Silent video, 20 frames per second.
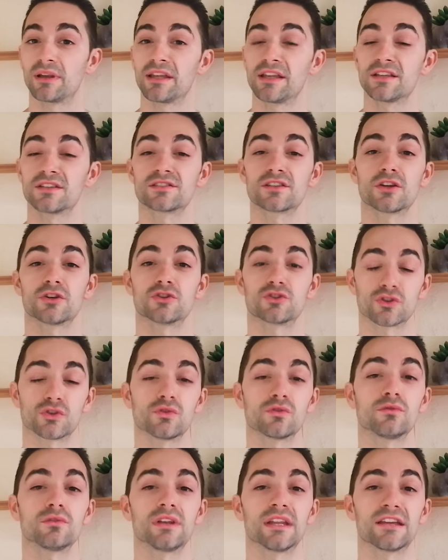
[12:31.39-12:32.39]
please
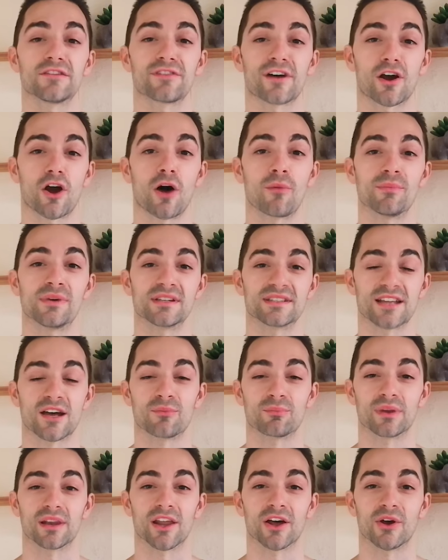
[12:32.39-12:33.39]
do leave a
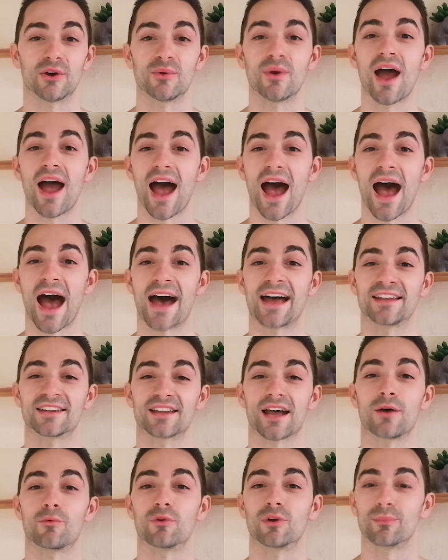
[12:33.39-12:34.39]
comment down below
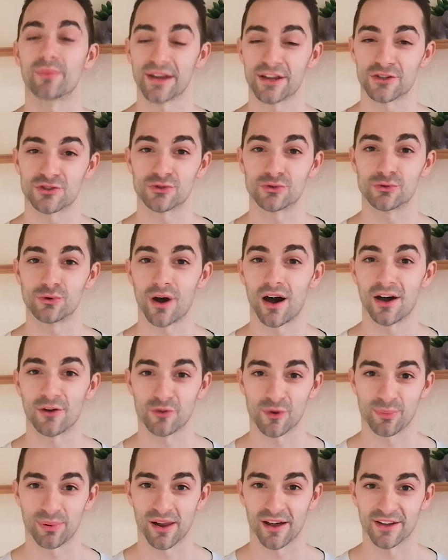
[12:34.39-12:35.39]
and I will make sure
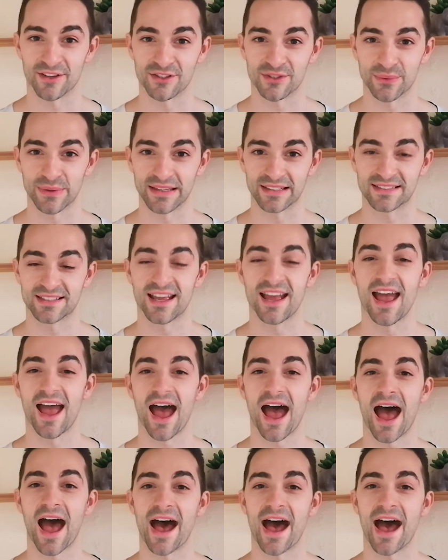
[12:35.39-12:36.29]
I reply to it.